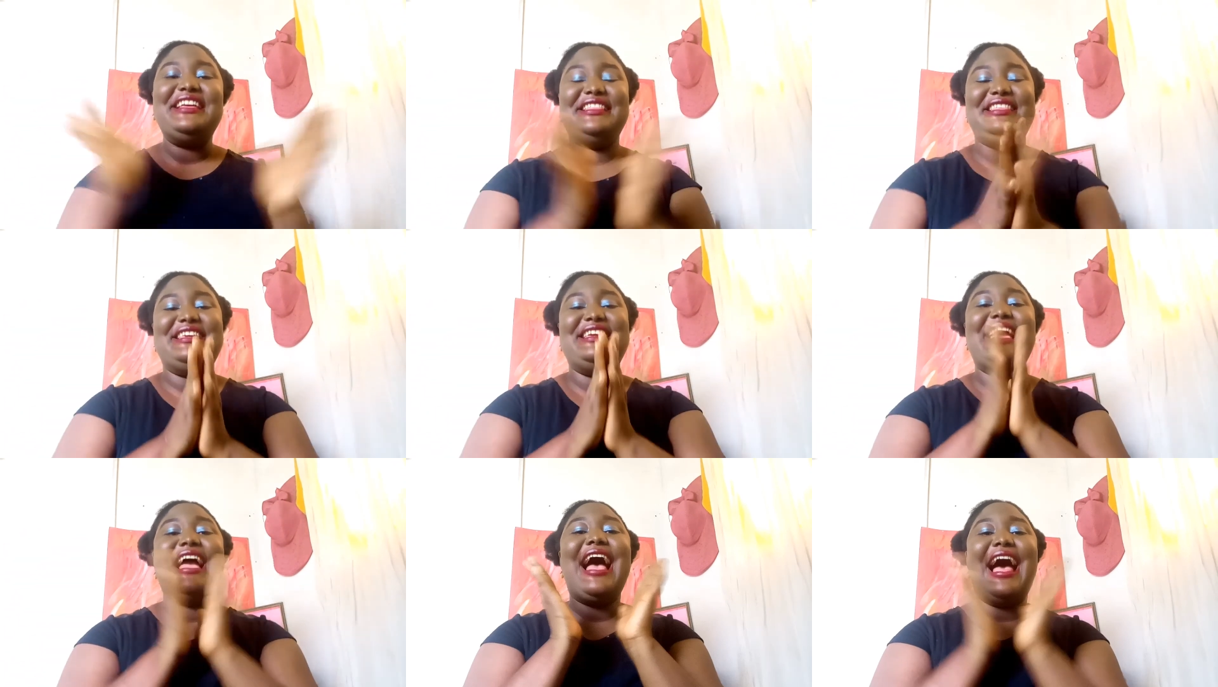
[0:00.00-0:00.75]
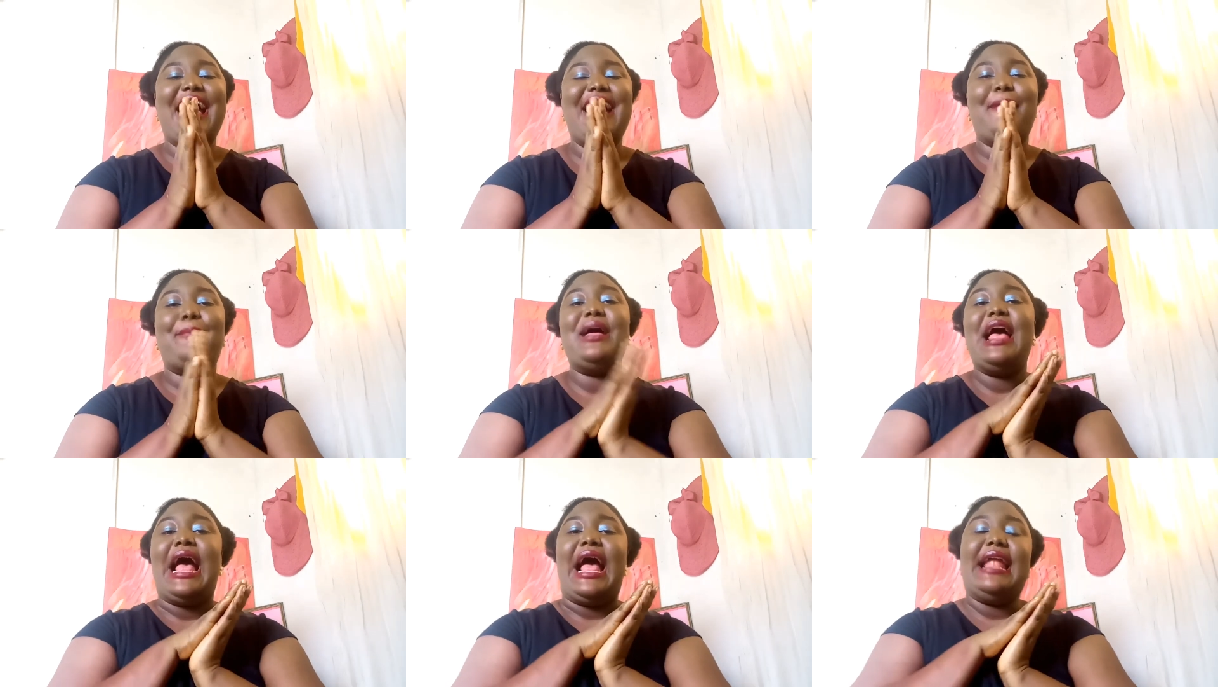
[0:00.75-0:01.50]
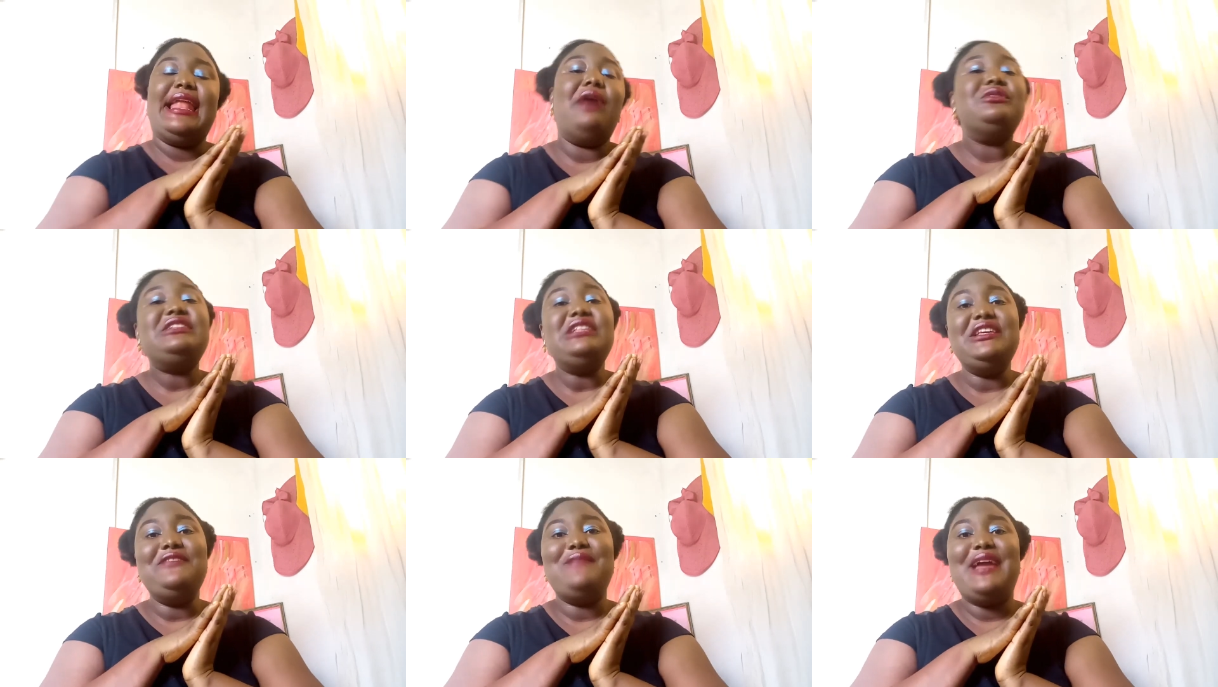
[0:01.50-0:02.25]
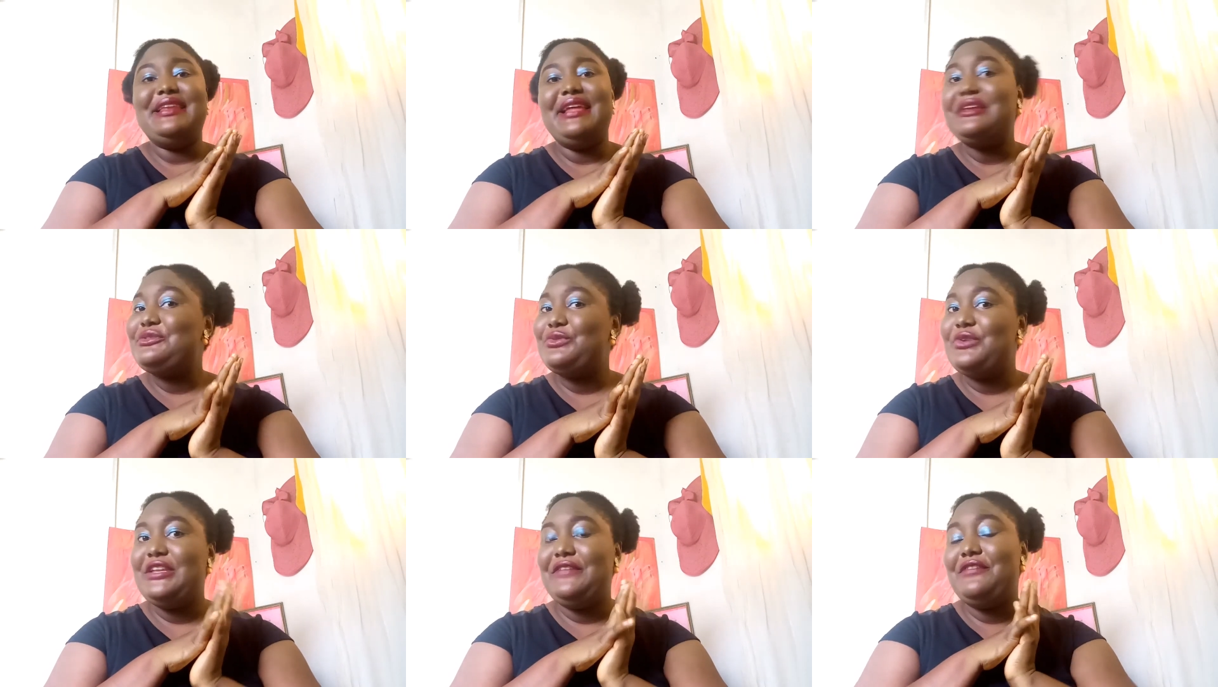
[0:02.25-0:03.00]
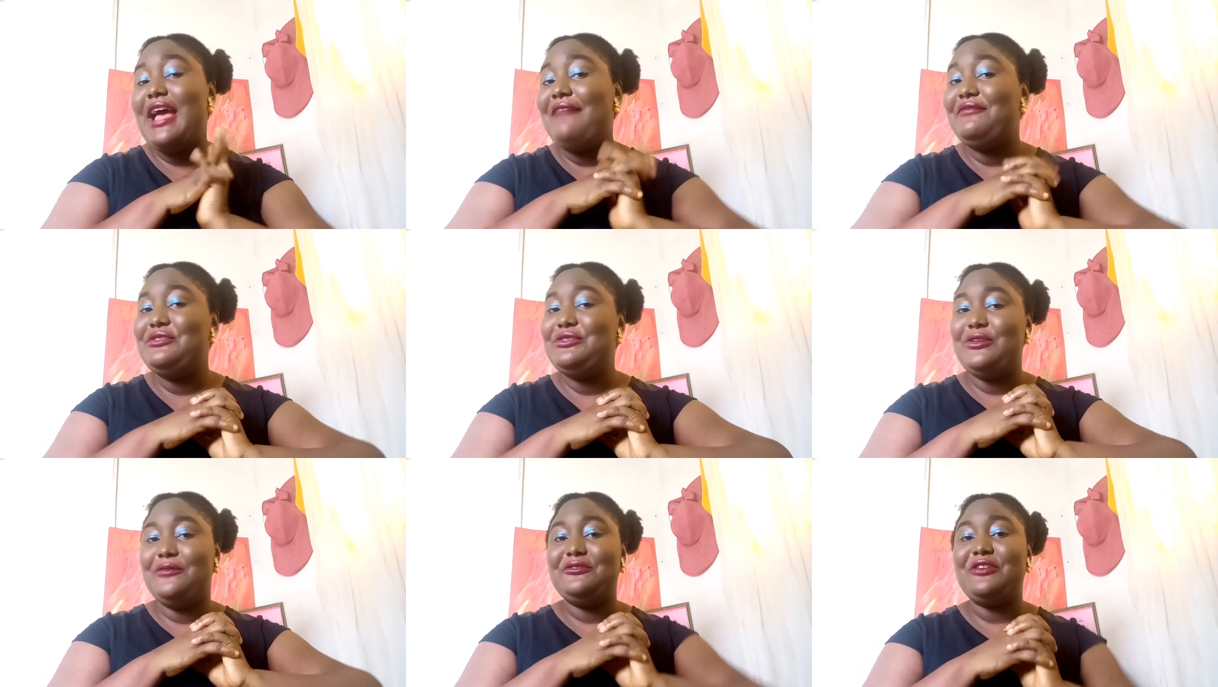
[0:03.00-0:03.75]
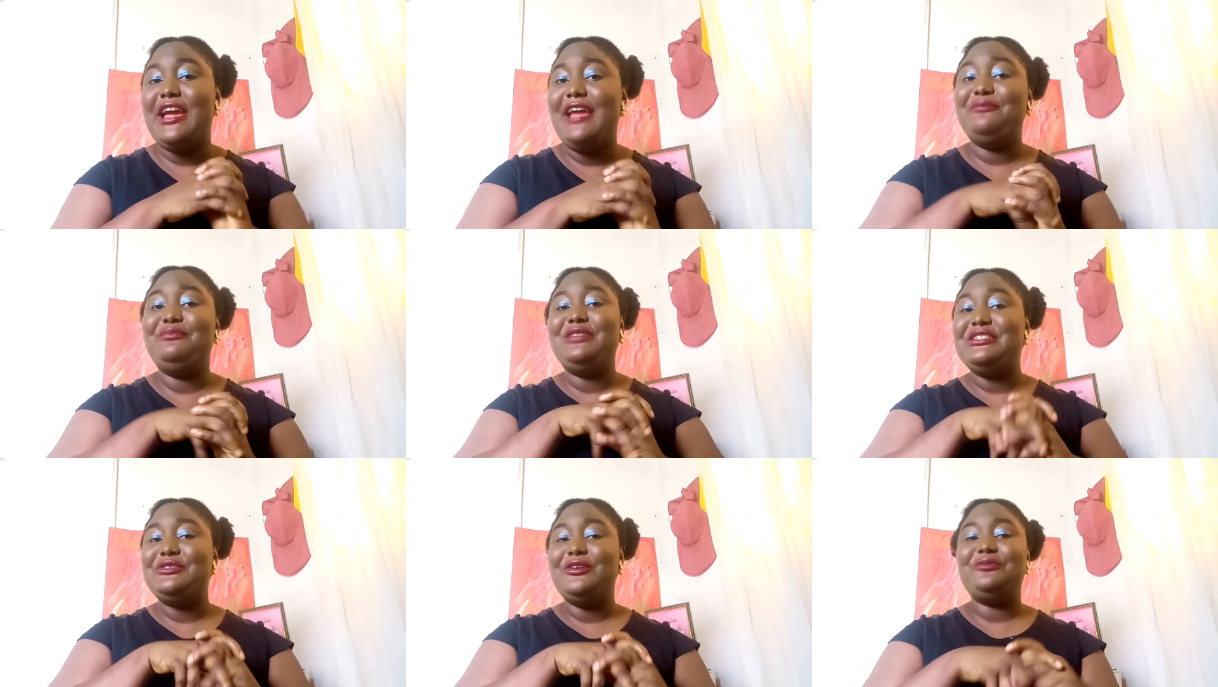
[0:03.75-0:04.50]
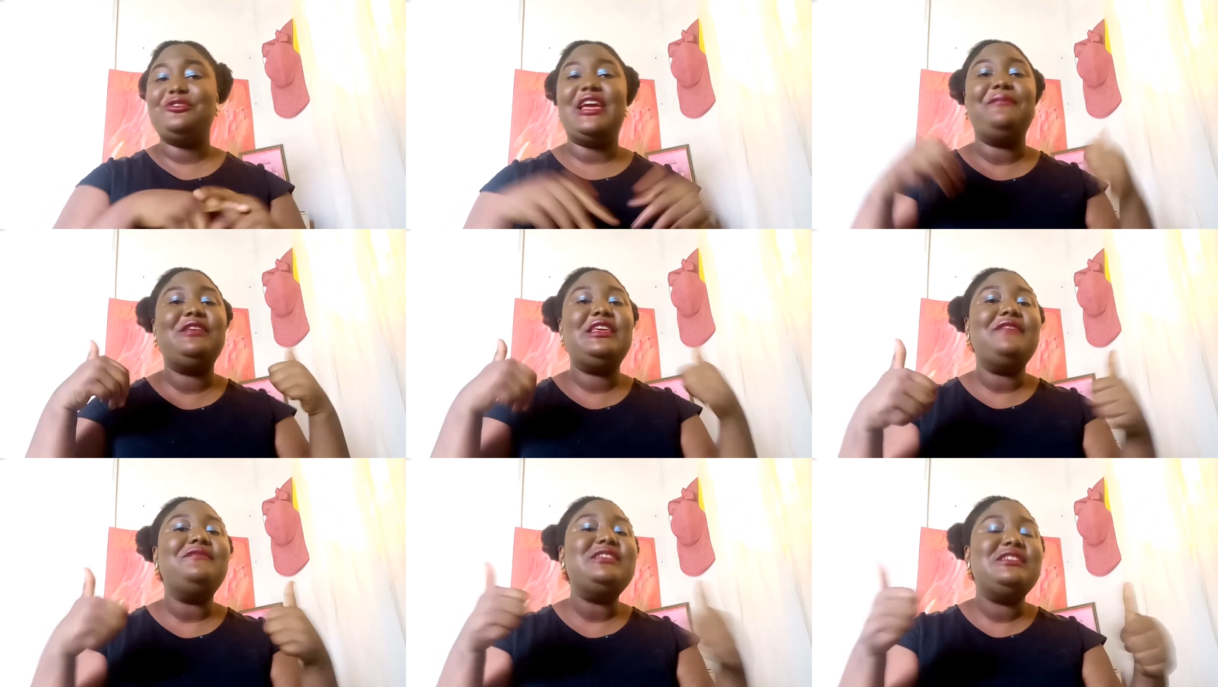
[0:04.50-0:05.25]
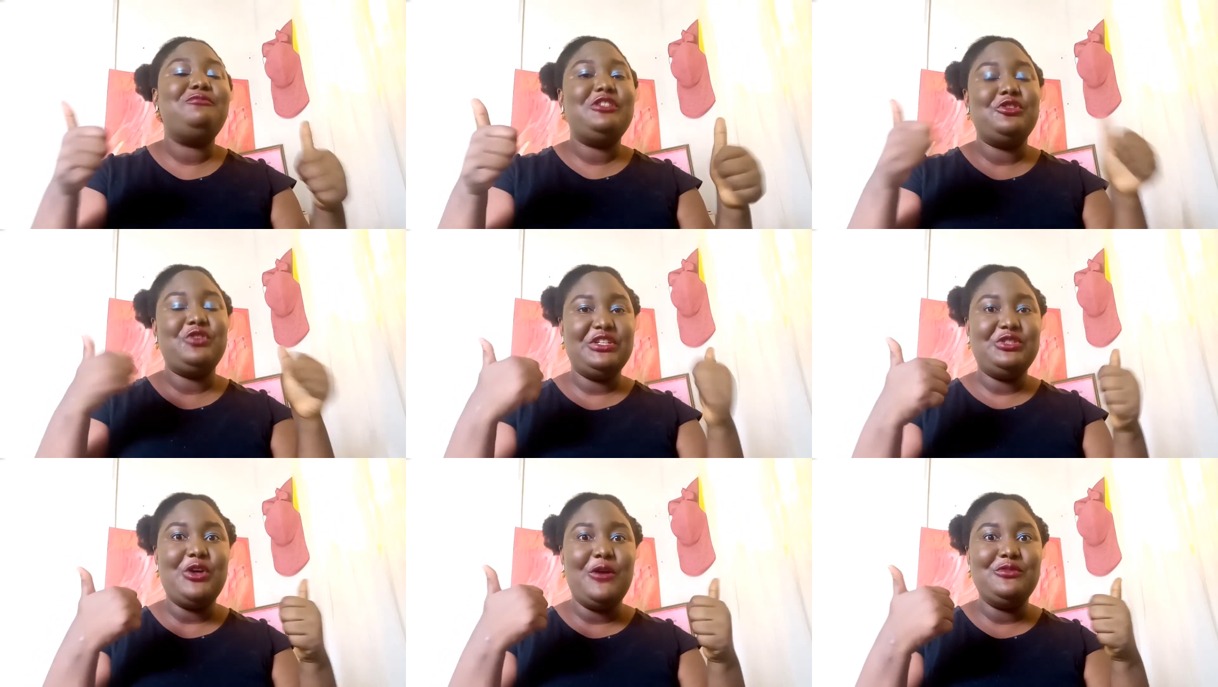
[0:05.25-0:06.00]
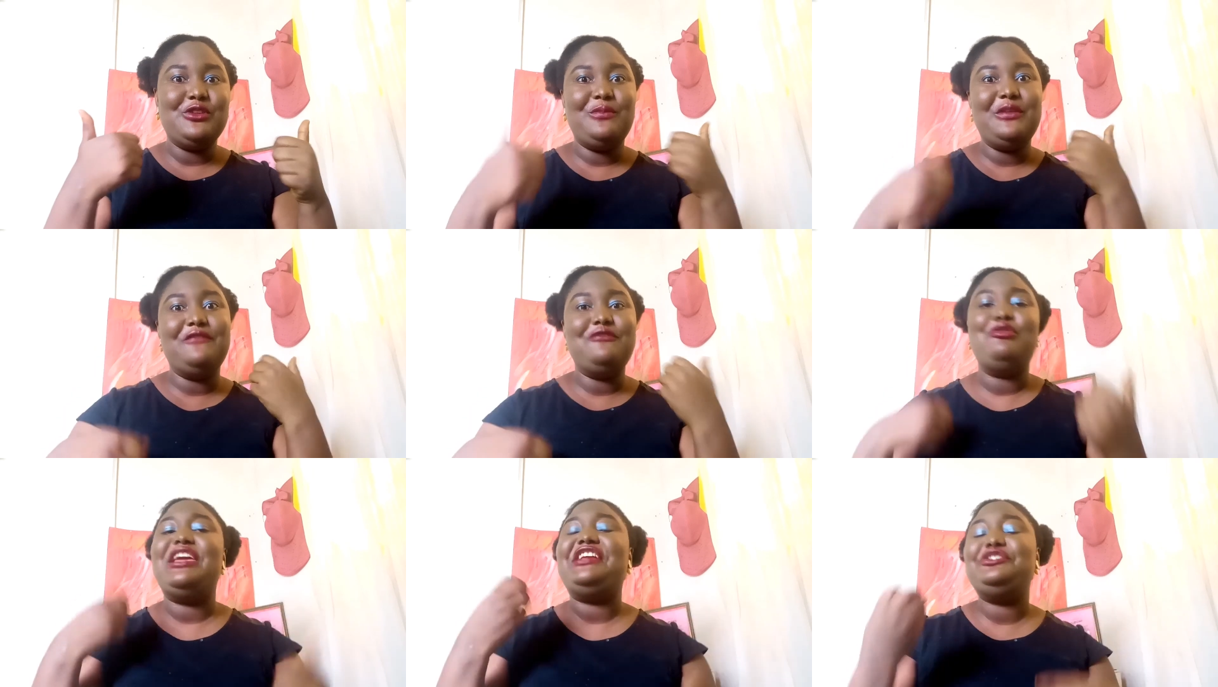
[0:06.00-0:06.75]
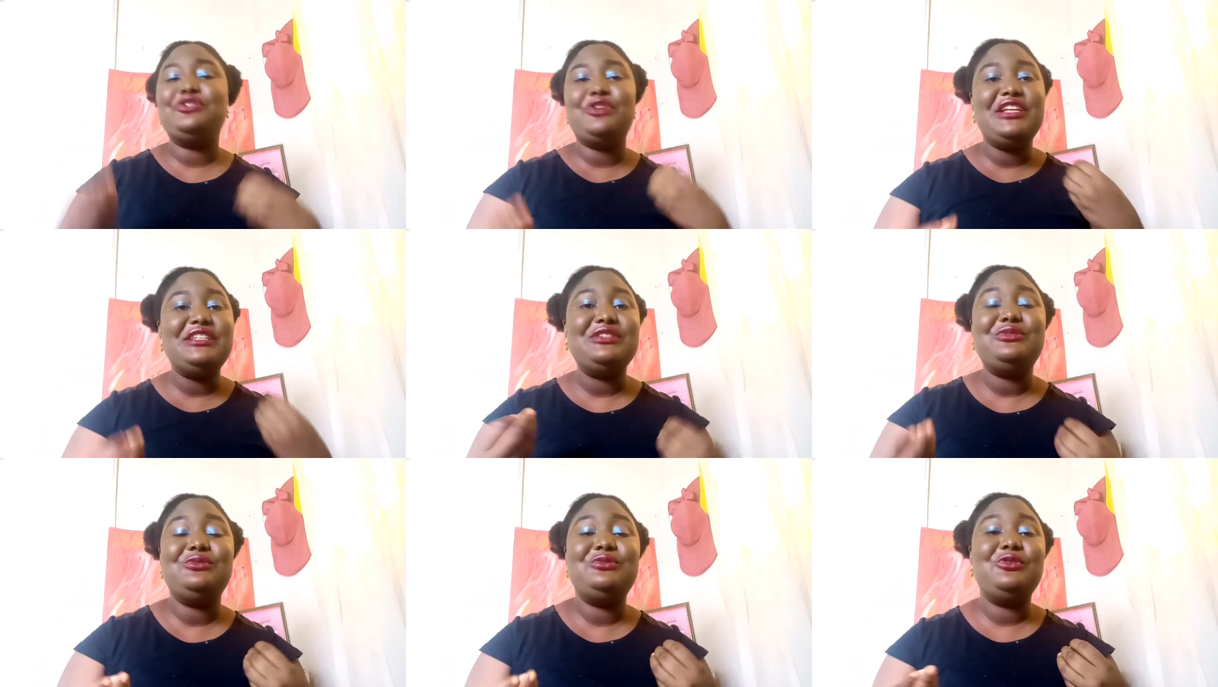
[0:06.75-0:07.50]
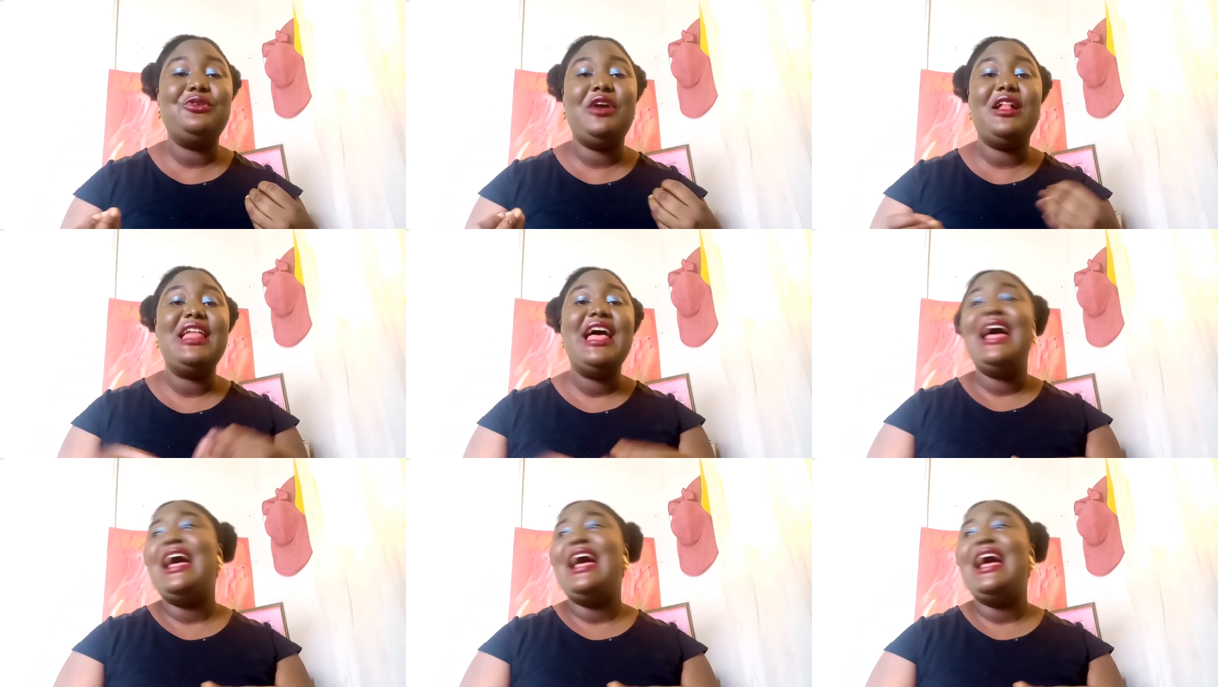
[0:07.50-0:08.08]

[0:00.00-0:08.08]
the app and i will see you in my next one if you haven't subscribed please subscribe give this video a thumbs up if you enjoyed this tutorial